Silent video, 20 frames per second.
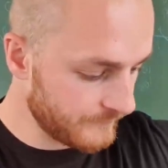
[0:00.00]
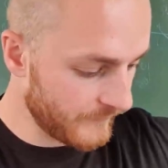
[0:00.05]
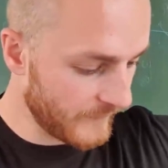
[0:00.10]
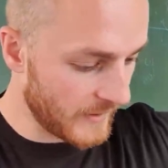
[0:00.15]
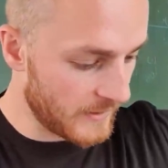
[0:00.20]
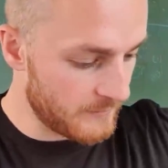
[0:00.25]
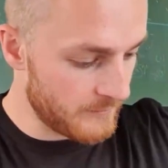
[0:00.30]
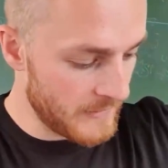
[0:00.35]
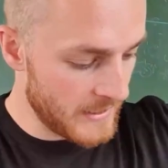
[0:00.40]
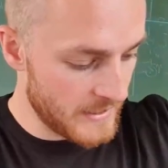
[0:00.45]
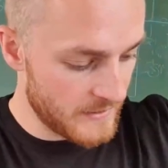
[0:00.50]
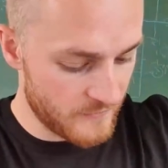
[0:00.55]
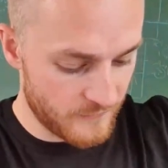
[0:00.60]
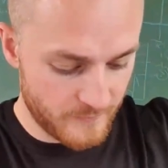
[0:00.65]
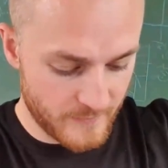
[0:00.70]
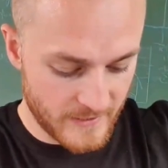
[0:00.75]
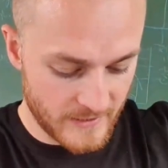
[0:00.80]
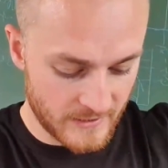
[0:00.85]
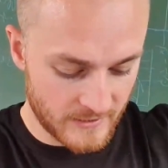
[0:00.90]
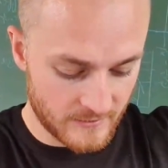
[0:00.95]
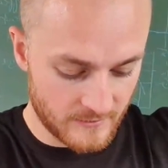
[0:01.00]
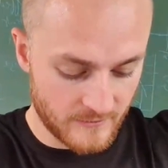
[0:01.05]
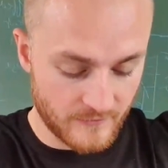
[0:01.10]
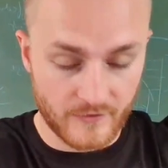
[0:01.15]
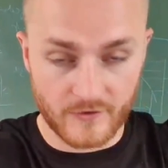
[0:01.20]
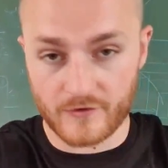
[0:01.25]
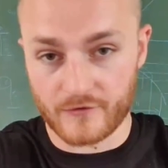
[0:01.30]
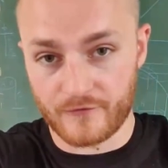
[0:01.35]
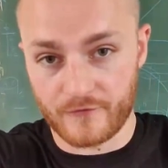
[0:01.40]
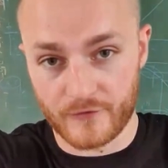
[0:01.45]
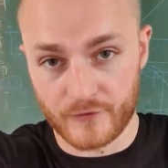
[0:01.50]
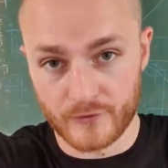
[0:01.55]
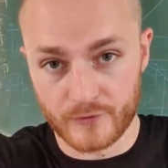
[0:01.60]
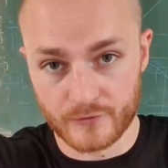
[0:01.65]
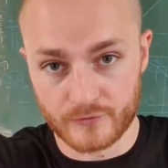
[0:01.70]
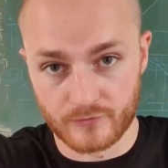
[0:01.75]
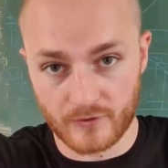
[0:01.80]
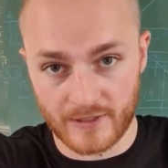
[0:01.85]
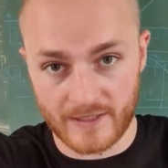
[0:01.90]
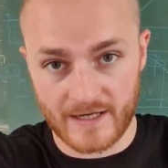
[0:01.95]
It may have been that the
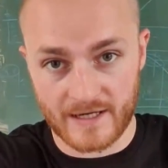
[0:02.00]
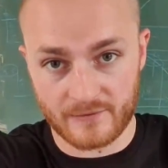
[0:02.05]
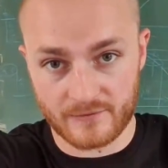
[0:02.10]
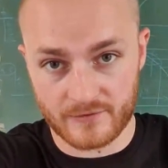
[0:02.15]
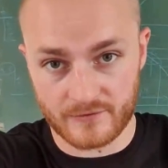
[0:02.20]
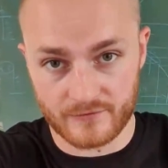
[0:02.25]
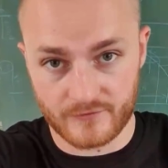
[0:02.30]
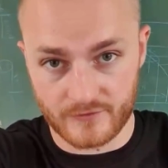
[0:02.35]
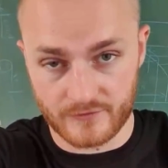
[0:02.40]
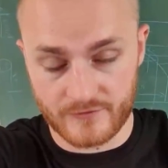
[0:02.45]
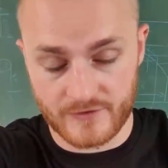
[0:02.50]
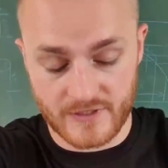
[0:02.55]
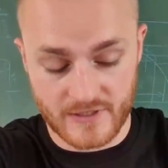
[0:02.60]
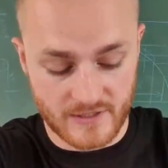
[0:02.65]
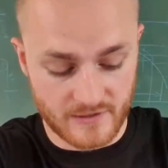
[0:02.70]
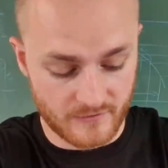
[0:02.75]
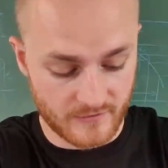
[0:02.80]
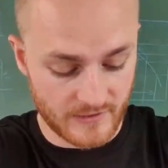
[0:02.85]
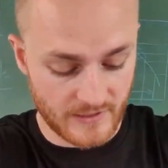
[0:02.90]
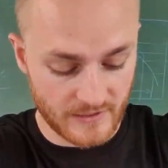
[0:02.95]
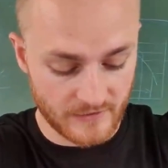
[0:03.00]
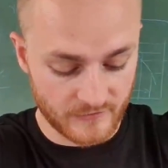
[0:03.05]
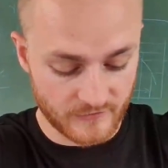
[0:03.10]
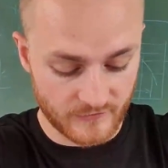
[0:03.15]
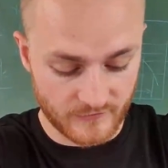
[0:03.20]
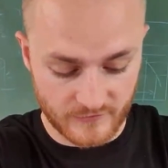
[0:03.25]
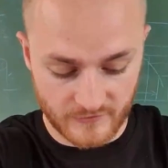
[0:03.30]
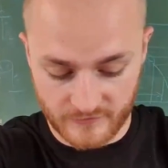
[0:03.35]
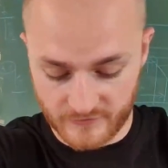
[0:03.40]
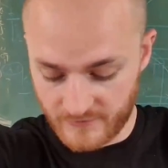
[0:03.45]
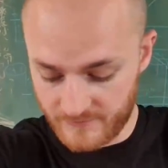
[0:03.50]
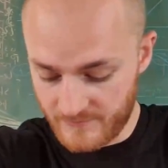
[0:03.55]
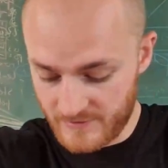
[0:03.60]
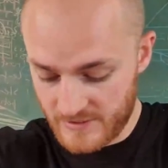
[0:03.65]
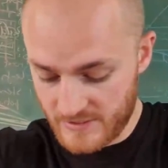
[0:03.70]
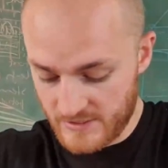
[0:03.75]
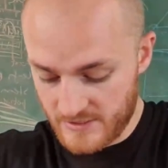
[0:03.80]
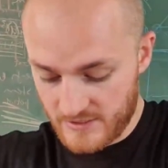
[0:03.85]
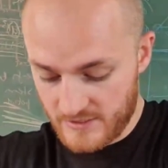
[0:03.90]
food ran out in the irrigation system,